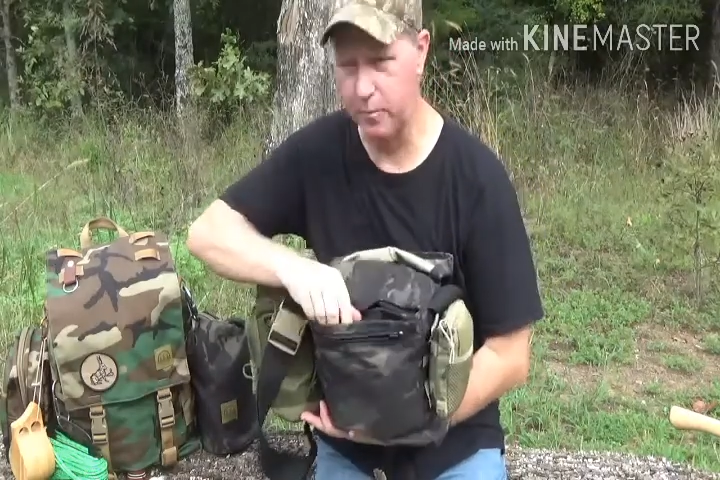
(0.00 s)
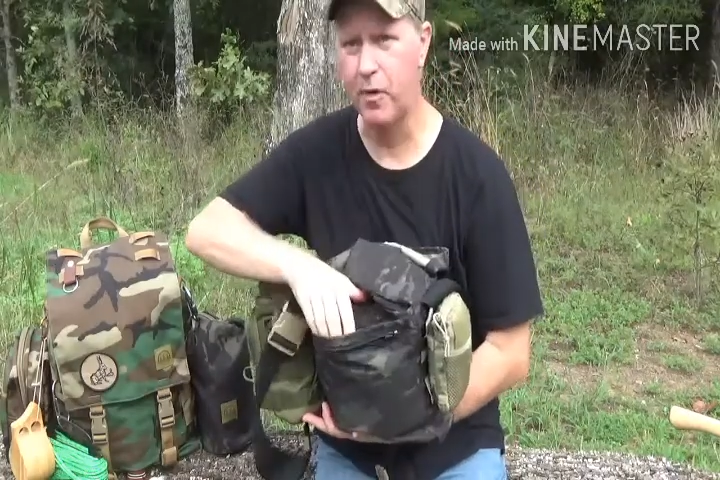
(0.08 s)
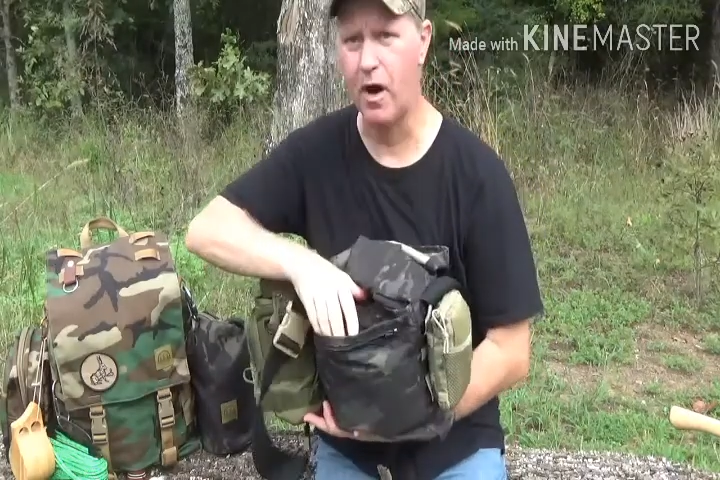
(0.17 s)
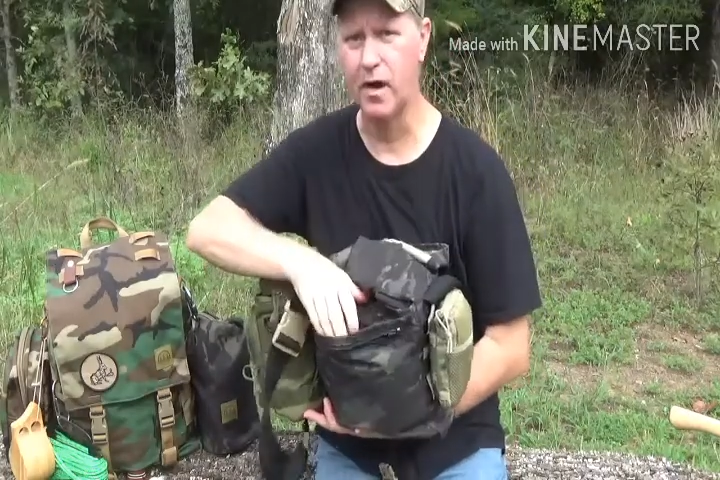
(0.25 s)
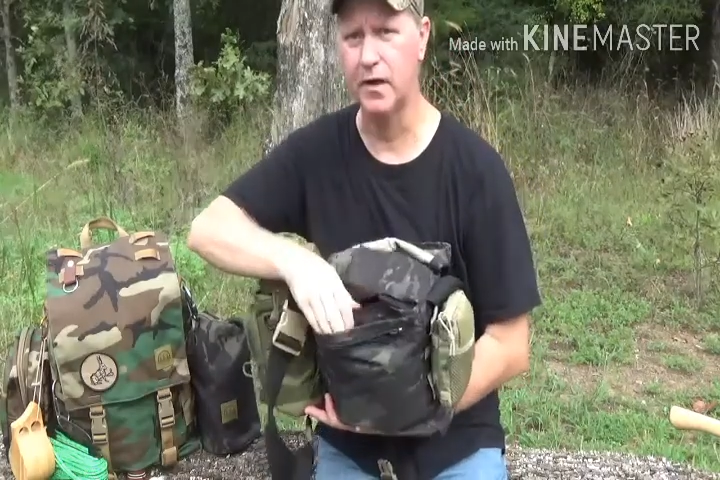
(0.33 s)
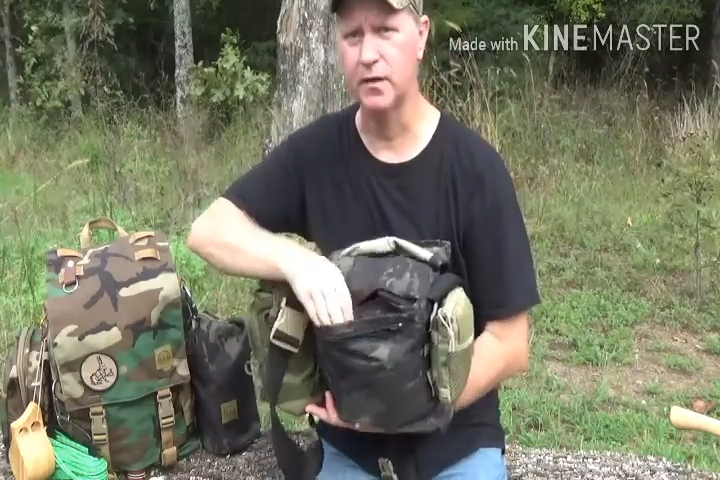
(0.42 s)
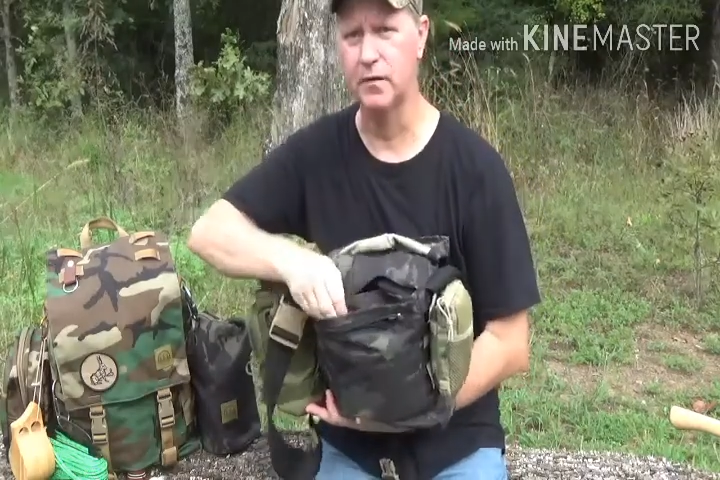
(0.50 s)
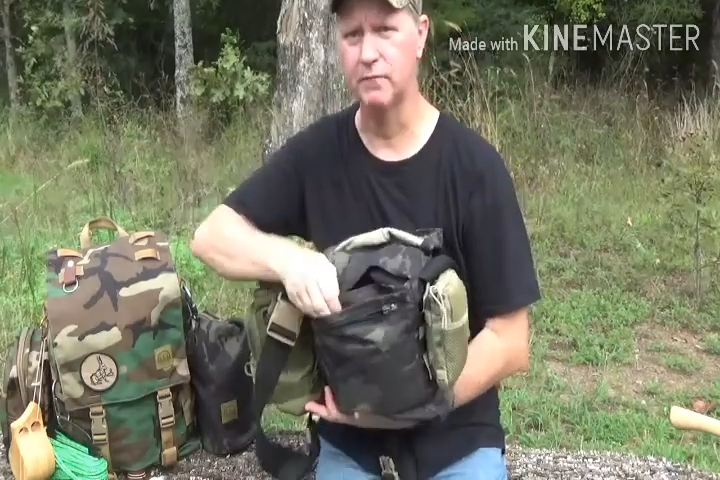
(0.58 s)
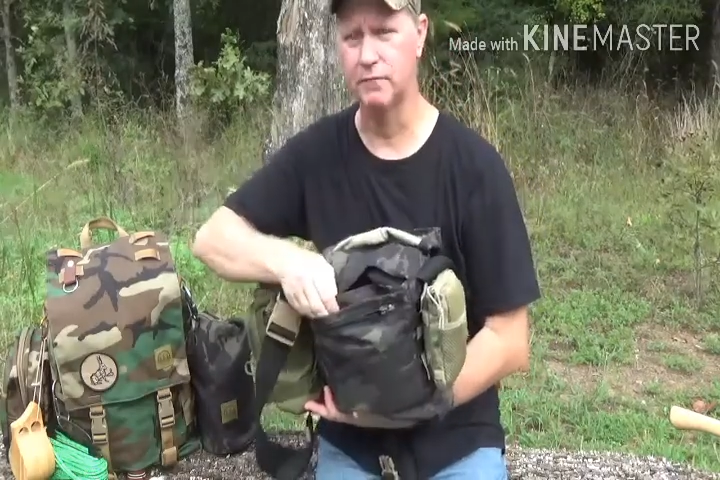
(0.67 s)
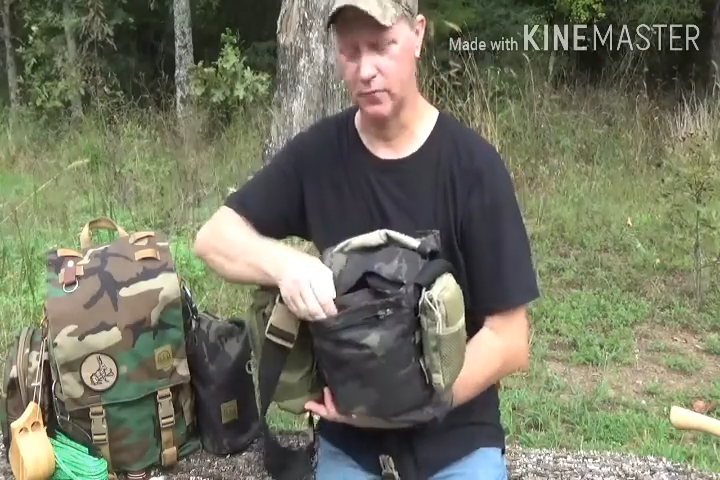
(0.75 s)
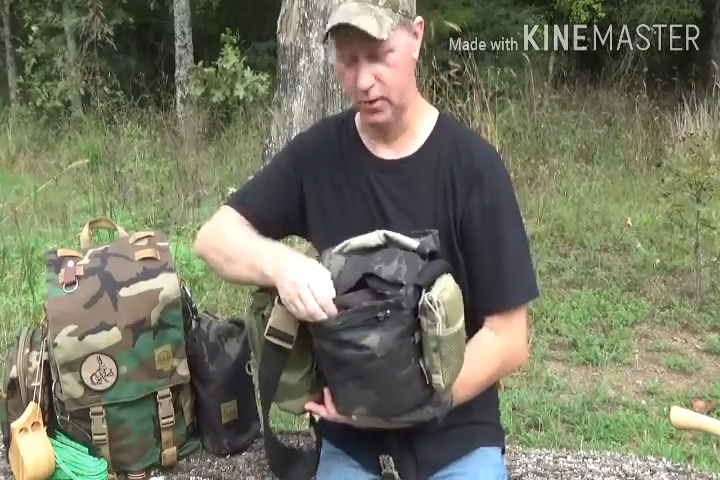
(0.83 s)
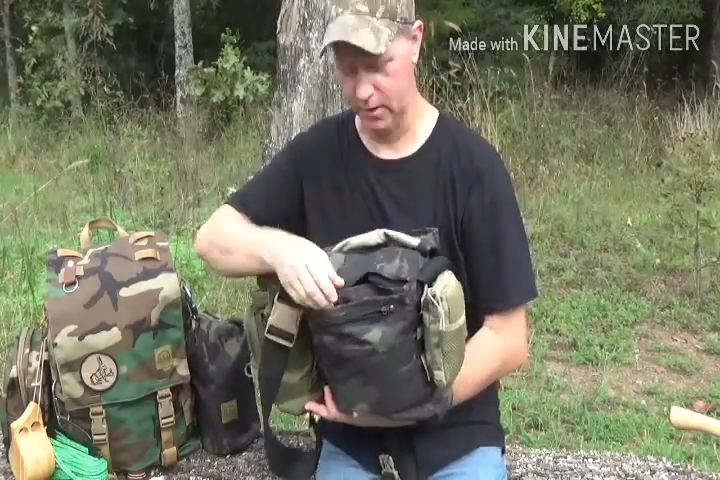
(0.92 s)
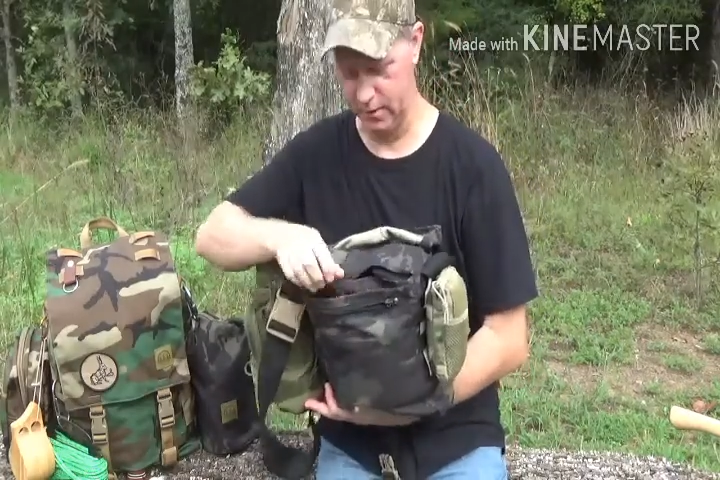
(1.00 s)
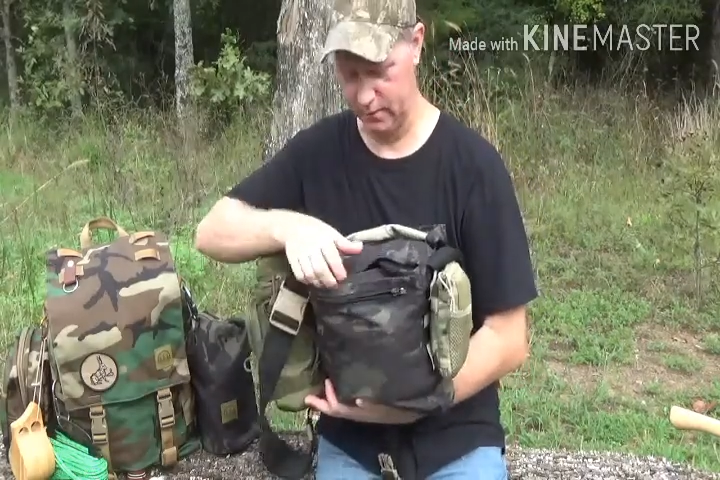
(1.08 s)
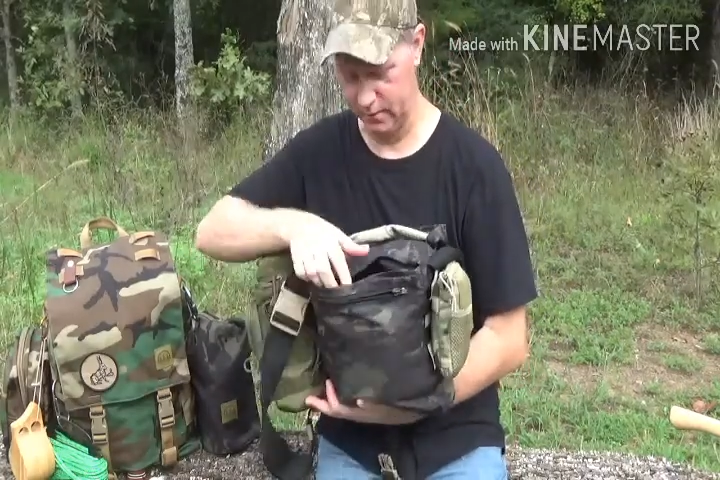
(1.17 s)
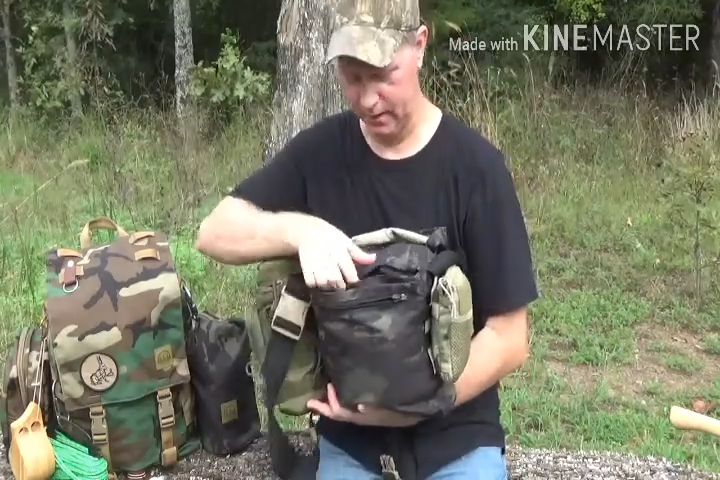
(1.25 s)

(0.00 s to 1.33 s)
pocket up front,